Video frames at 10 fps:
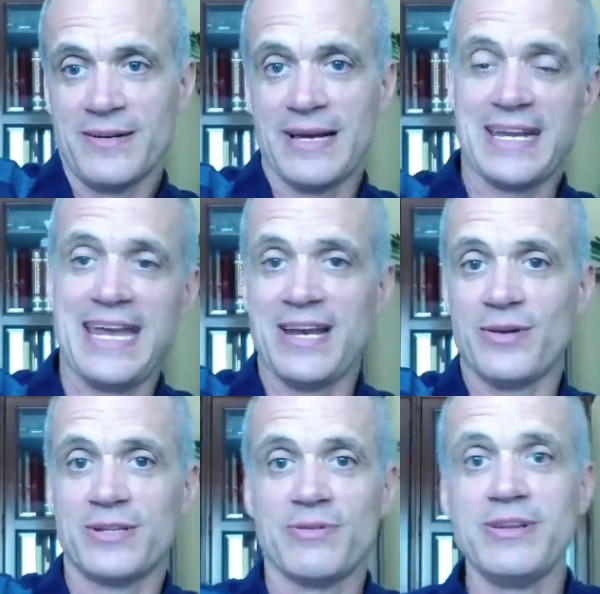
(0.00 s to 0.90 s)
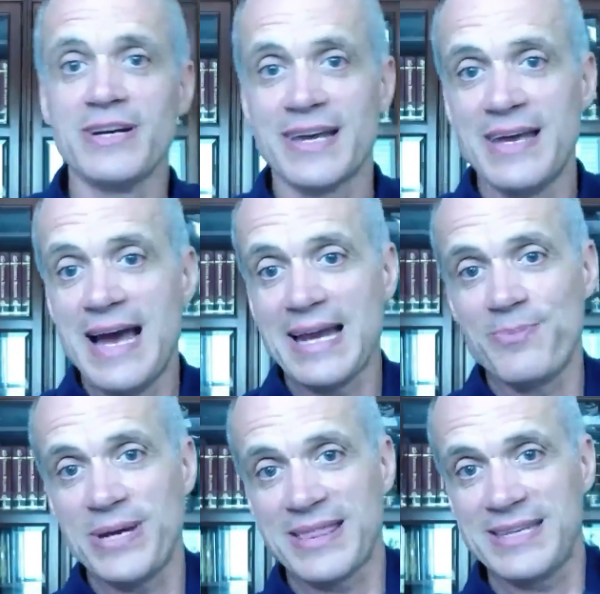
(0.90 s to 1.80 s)
I can't go this way. Look, I can
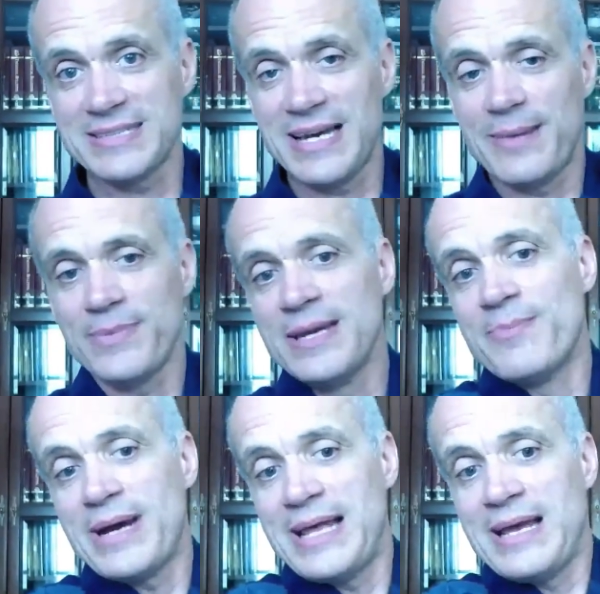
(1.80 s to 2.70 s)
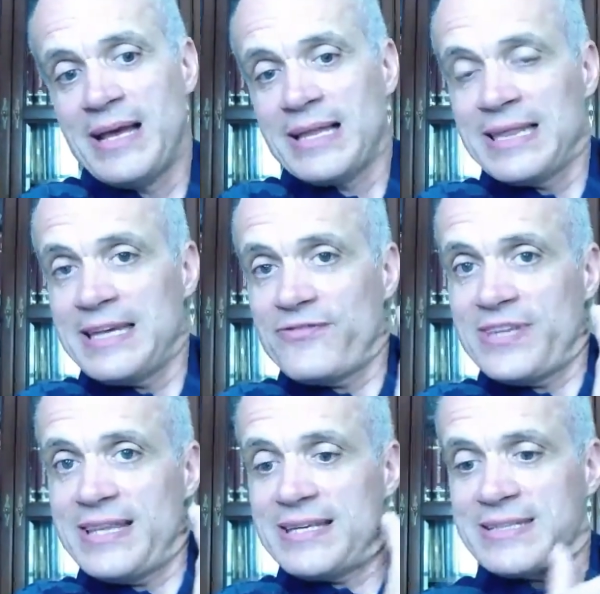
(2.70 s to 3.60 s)
pick this up. By
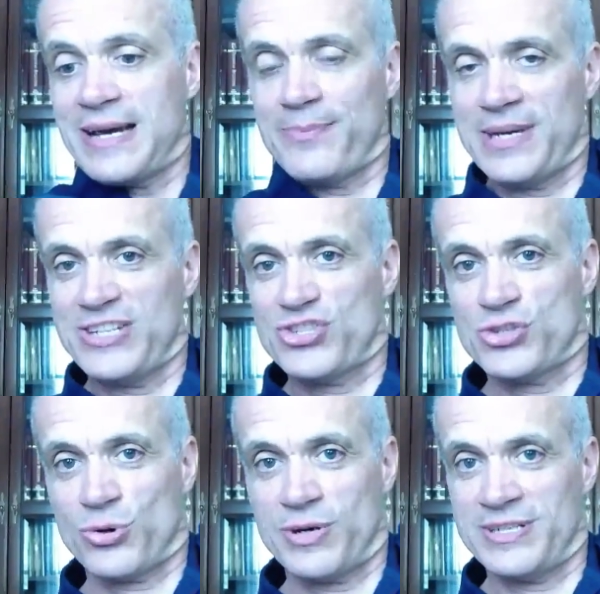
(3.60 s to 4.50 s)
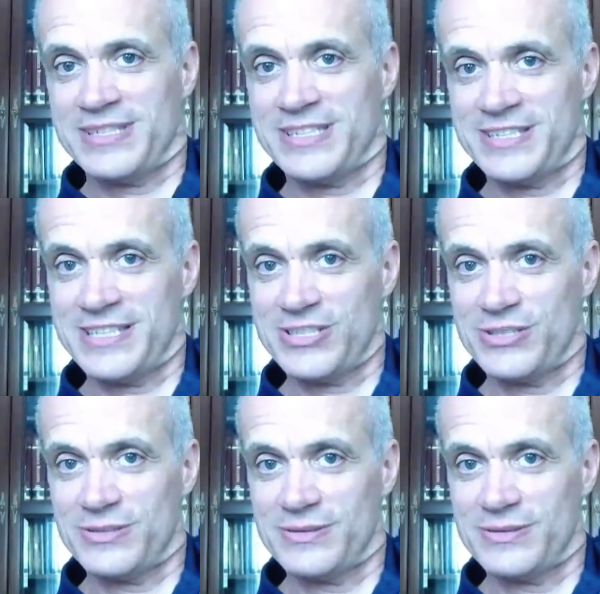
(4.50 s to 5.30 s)
lifting this up, it shortens this tissue.